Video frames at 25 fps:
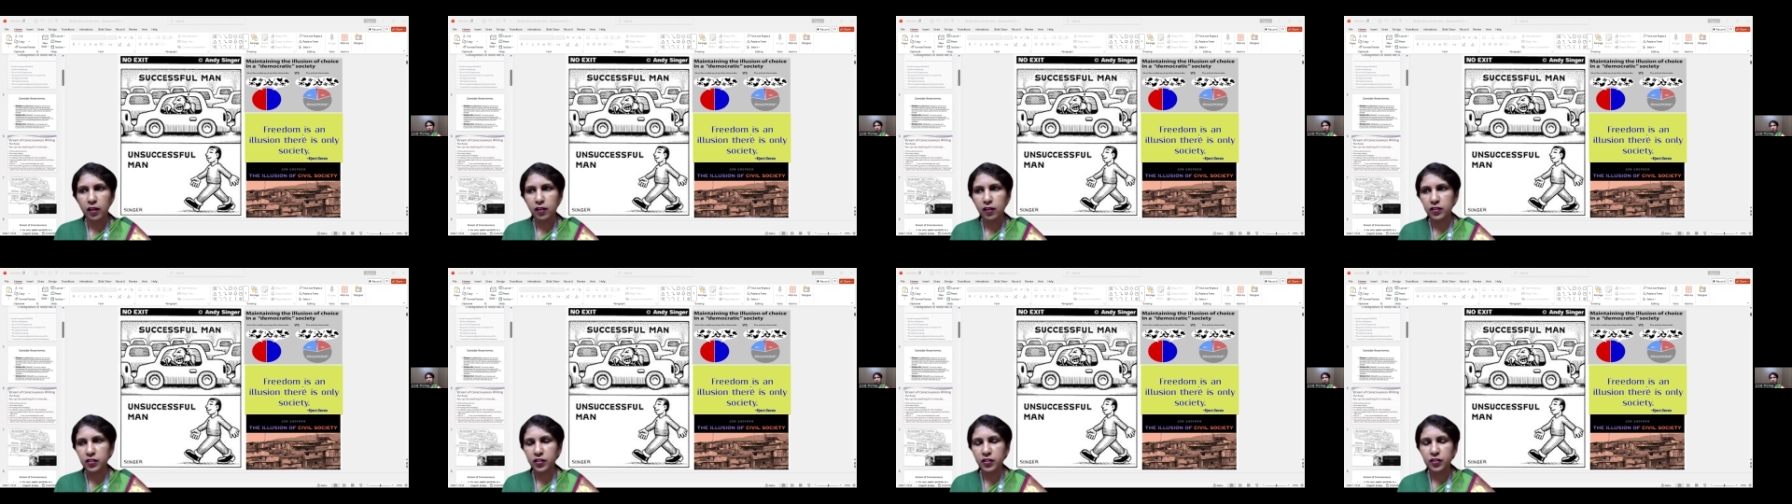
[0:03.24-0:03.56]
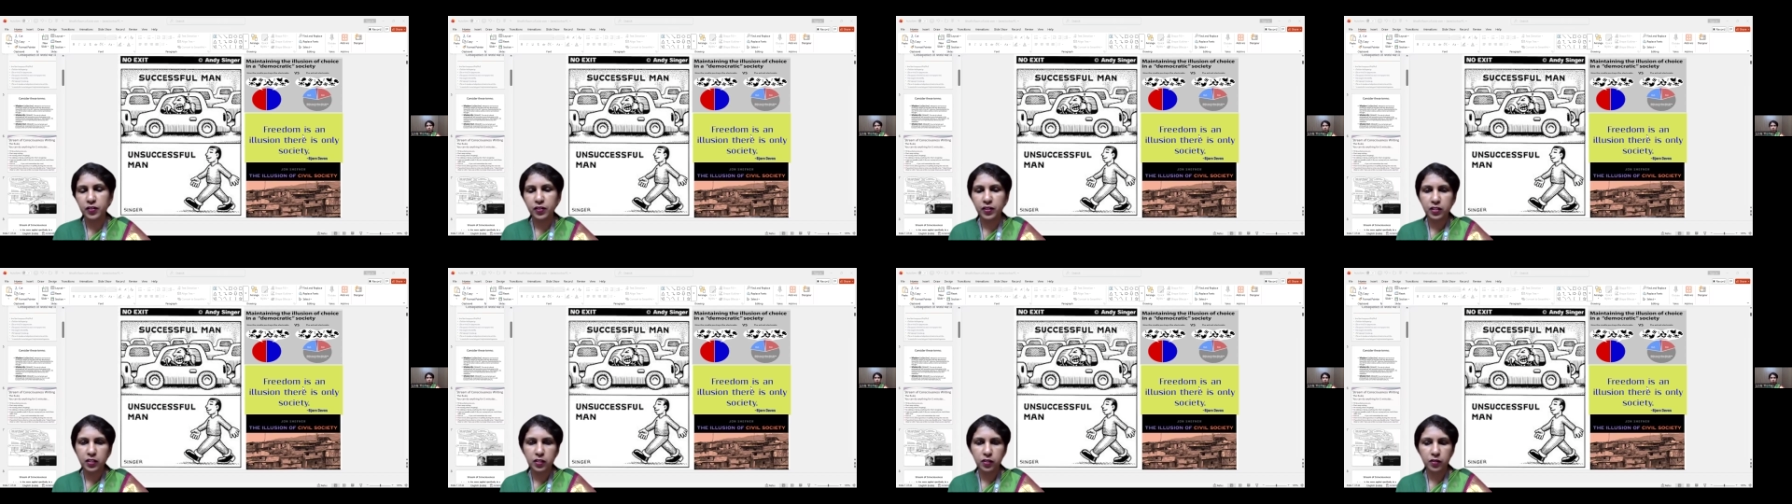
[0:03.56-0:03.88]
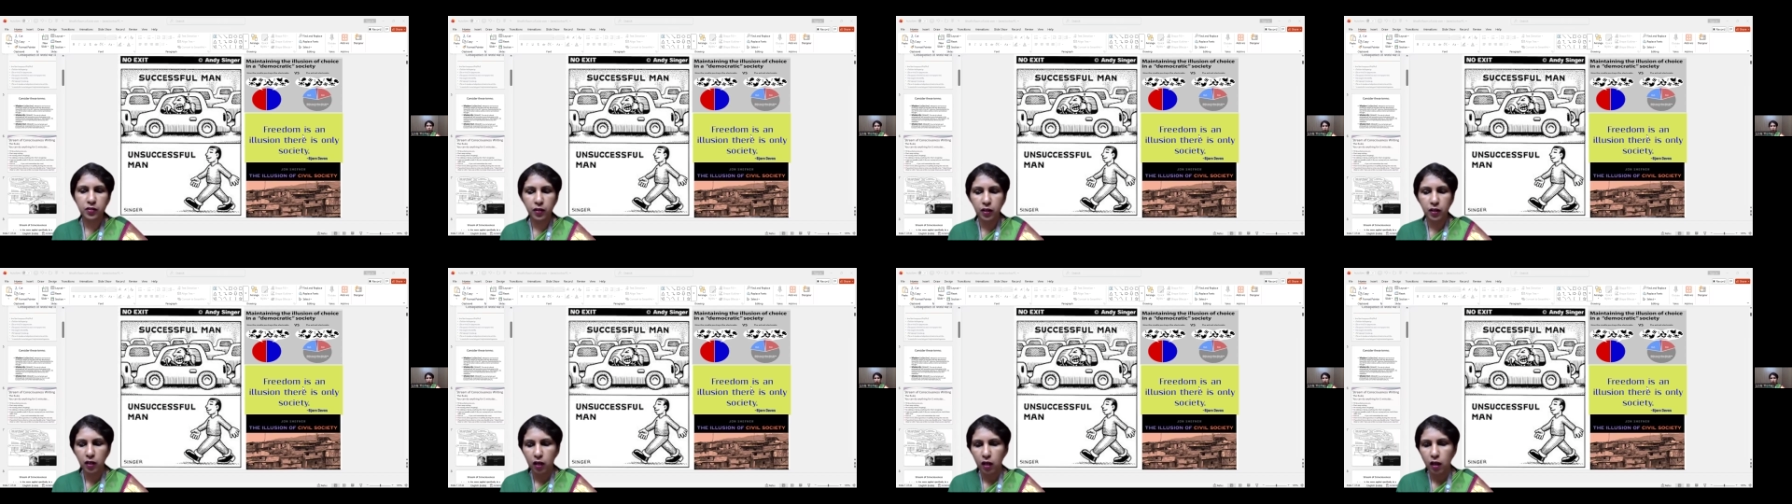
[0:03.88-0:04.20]
Hello,
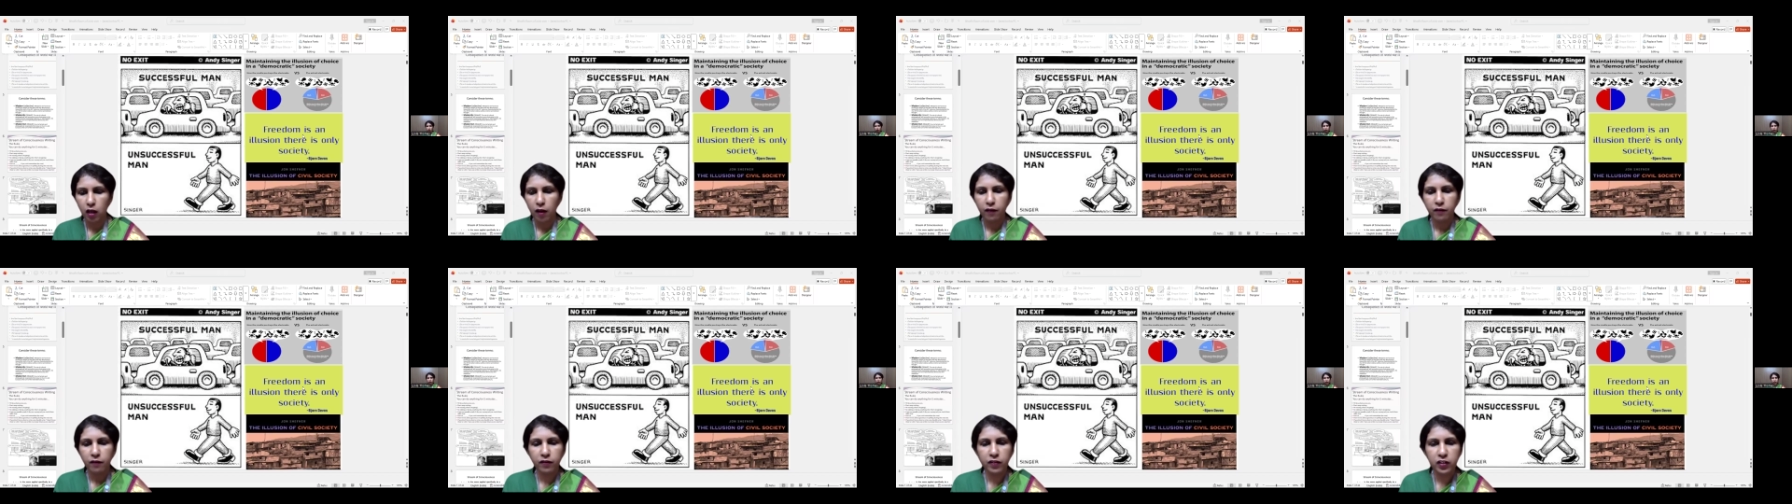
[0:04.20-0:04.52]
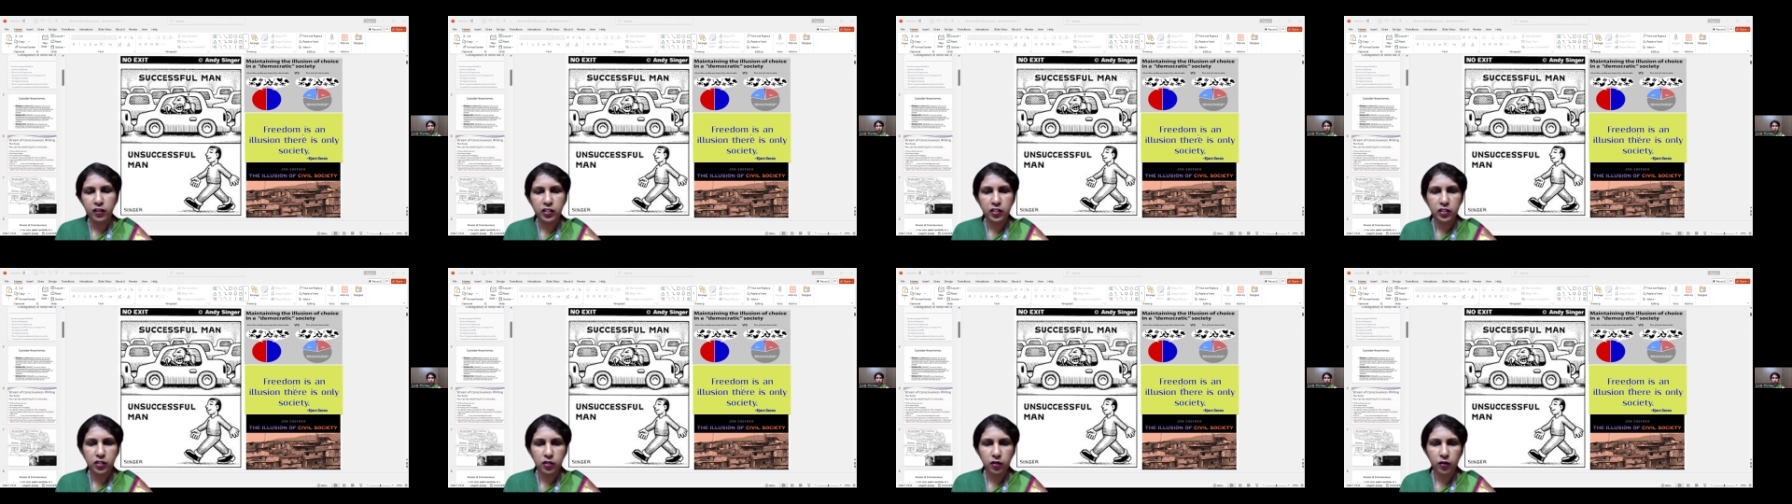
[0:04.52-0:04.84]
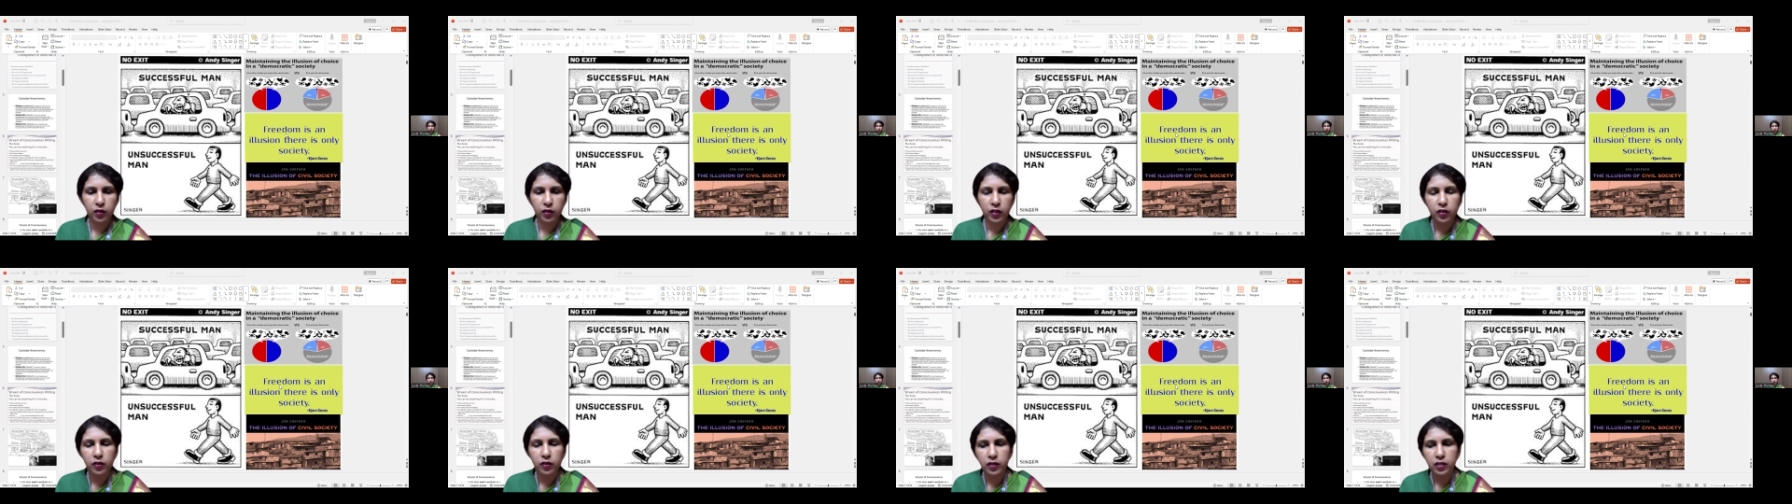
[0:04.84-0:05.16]
students. We're
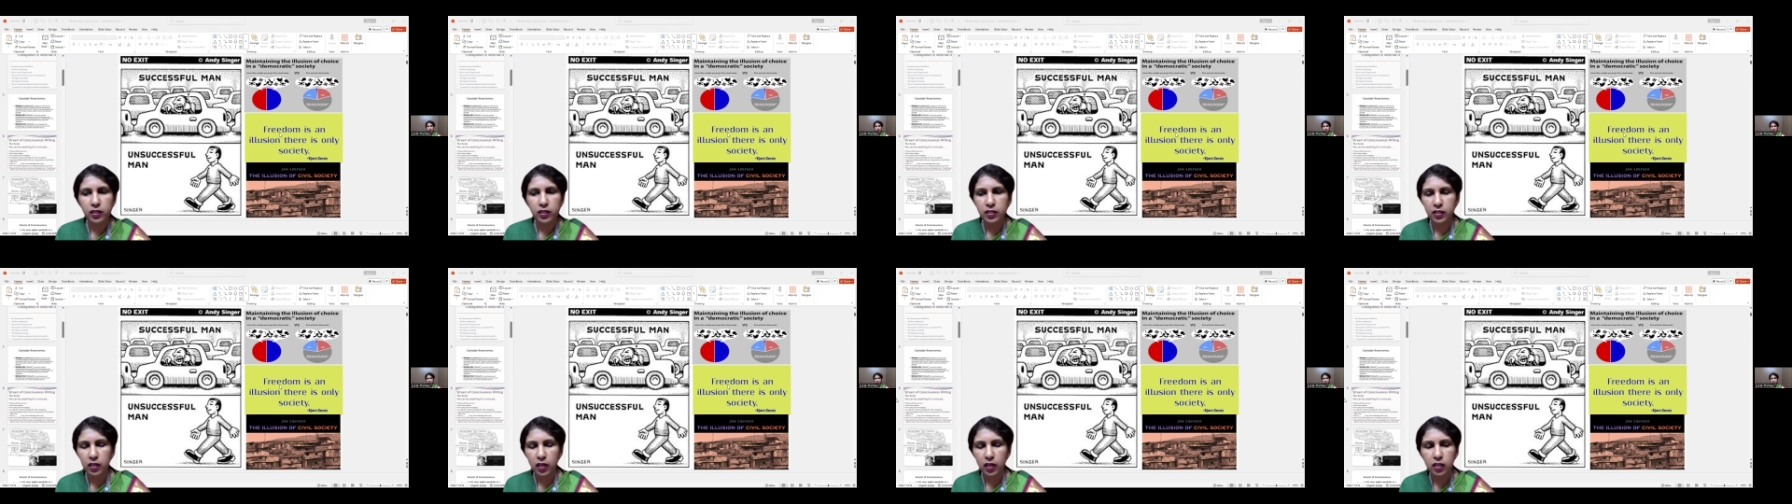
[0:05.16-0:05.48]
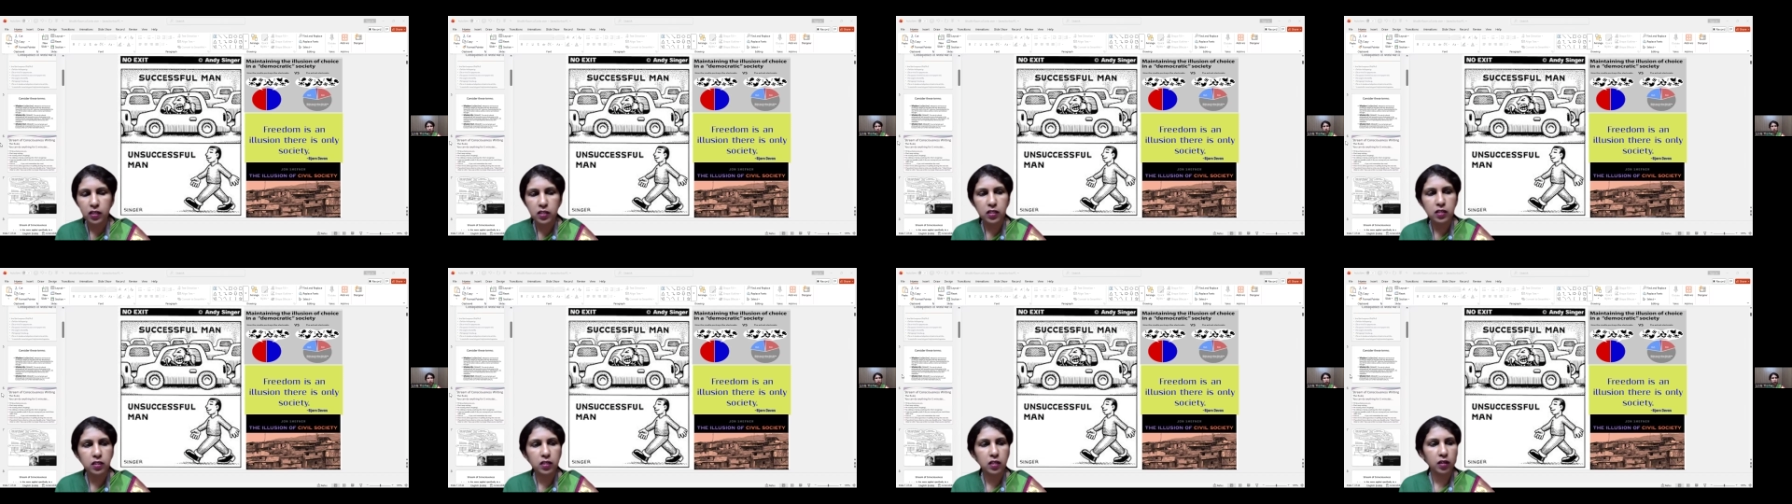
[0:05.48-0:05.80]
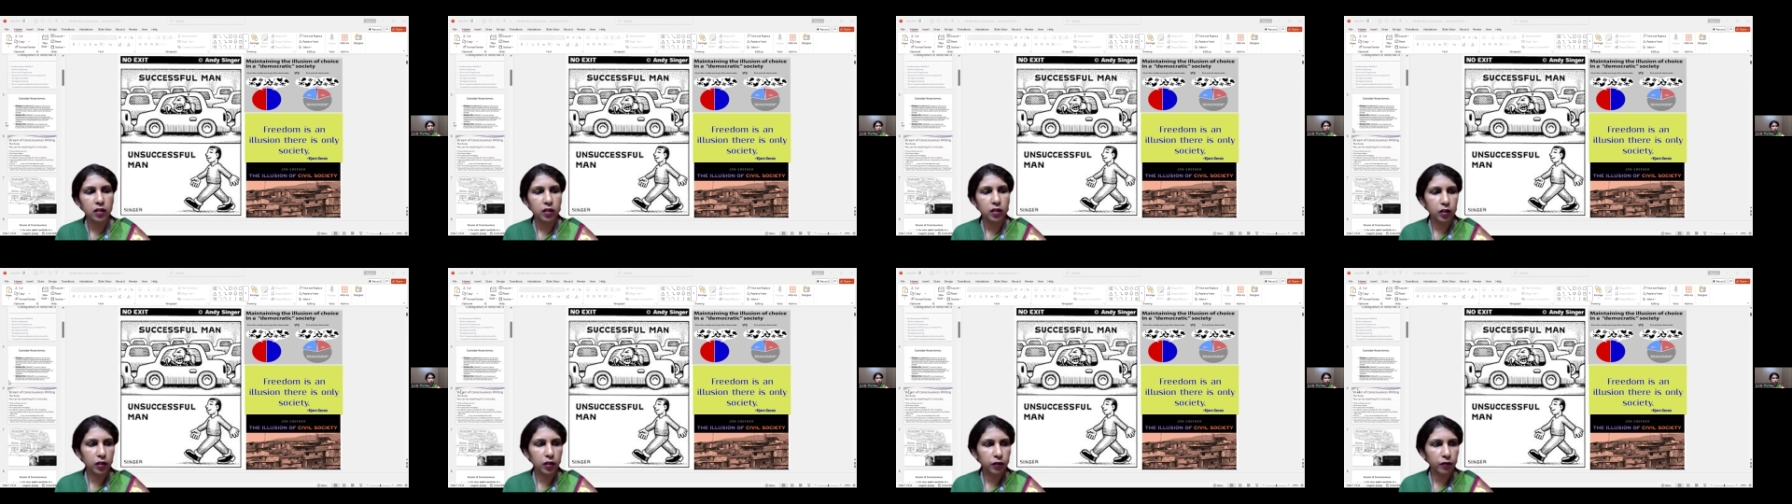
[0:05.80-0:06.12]
just going to discuss
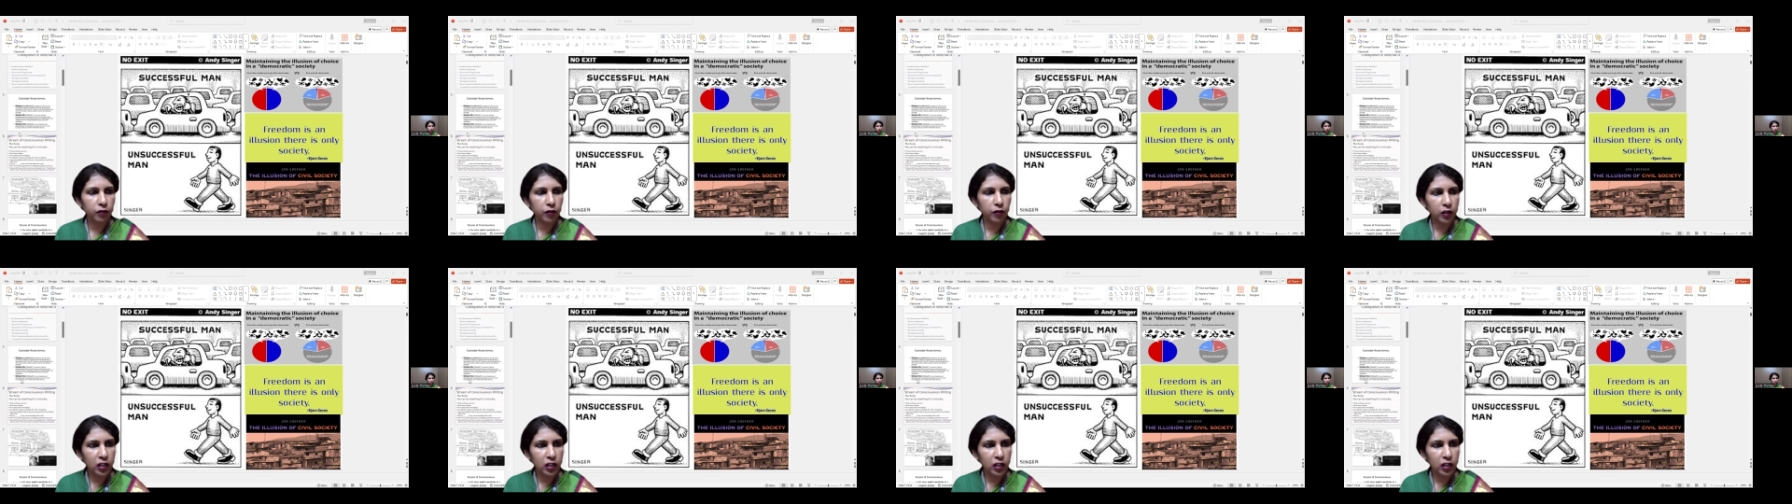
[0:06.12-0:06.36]
for